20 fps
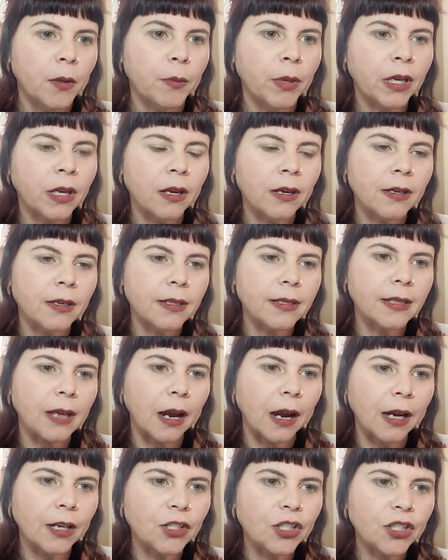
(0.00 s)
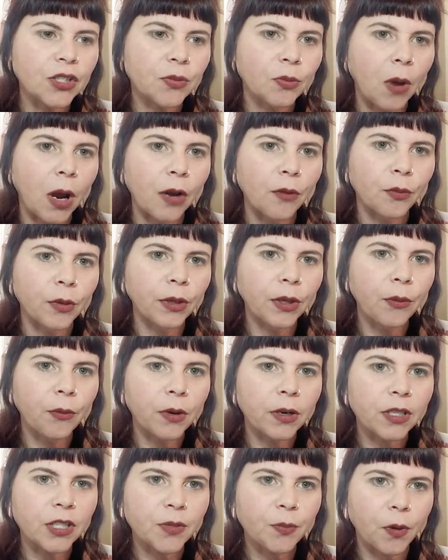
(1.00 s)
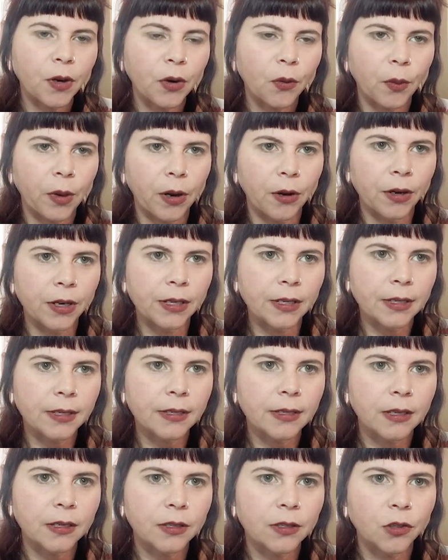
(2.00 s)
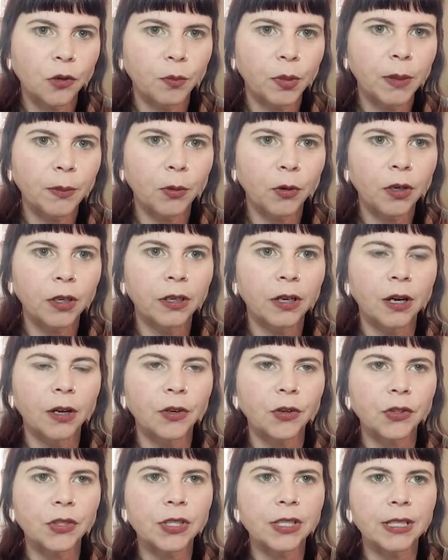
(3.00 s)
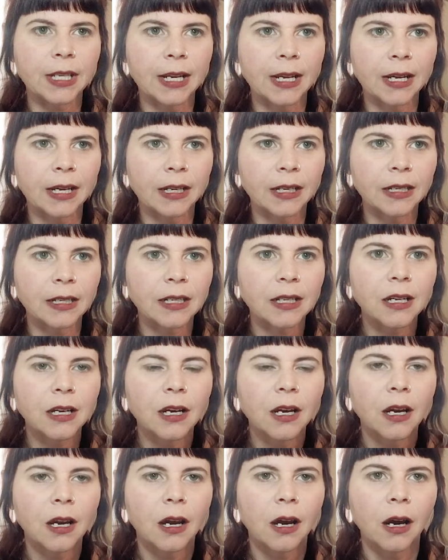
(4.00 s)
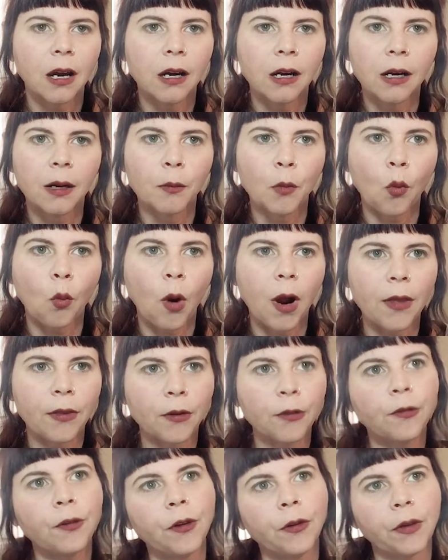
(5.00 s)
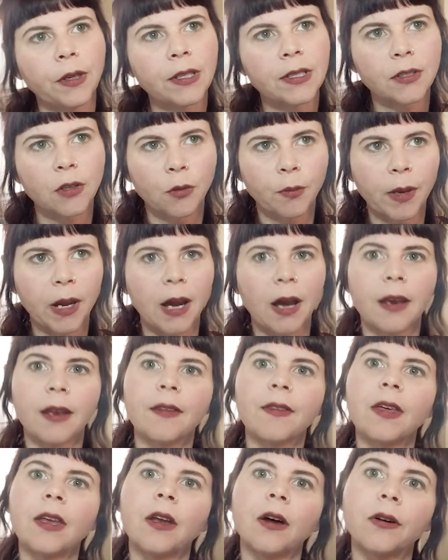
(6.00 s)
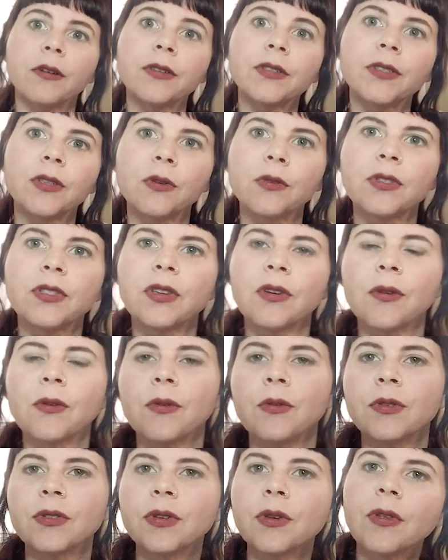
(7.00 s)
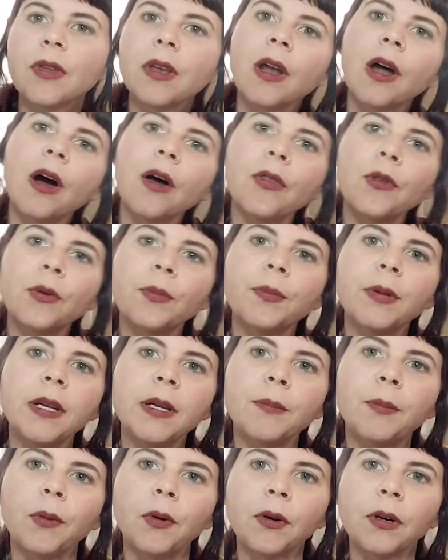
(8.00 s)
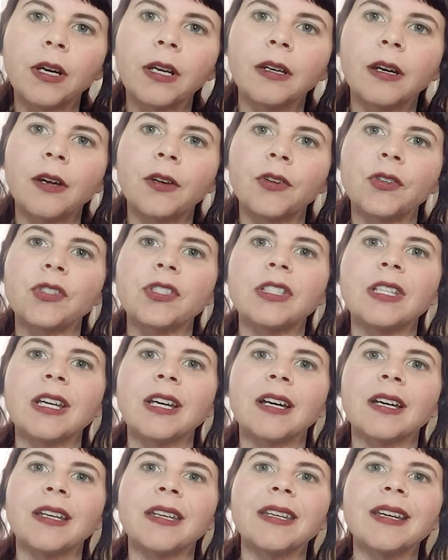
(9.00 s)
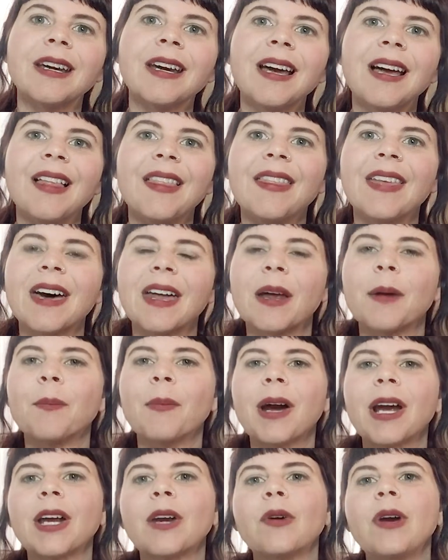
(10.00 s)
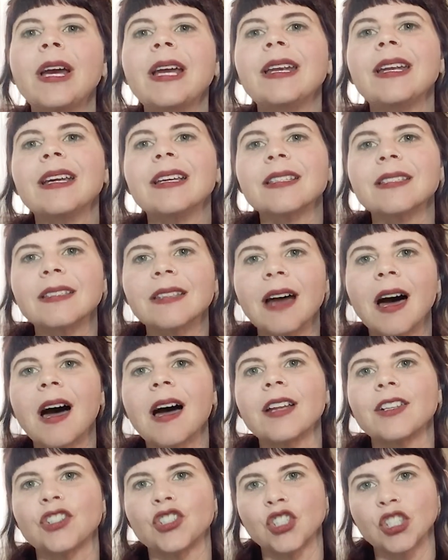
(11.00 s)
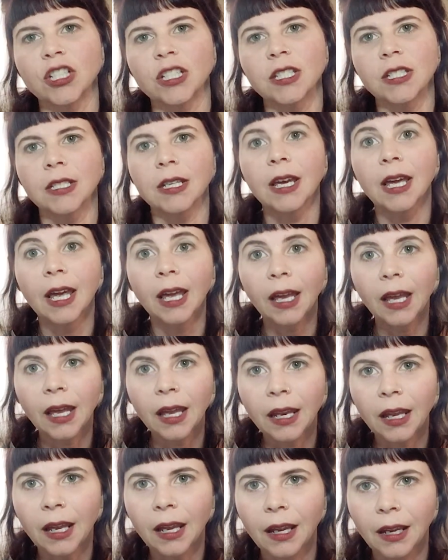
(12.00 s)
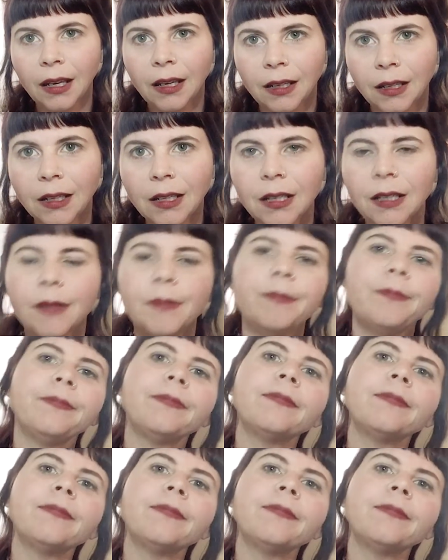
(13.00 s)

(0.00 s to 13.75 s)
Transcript: Because I really want to spread awareness so people can understand why they're feeling so bad, and then also so that other people can understand that a migraine is not just a headache.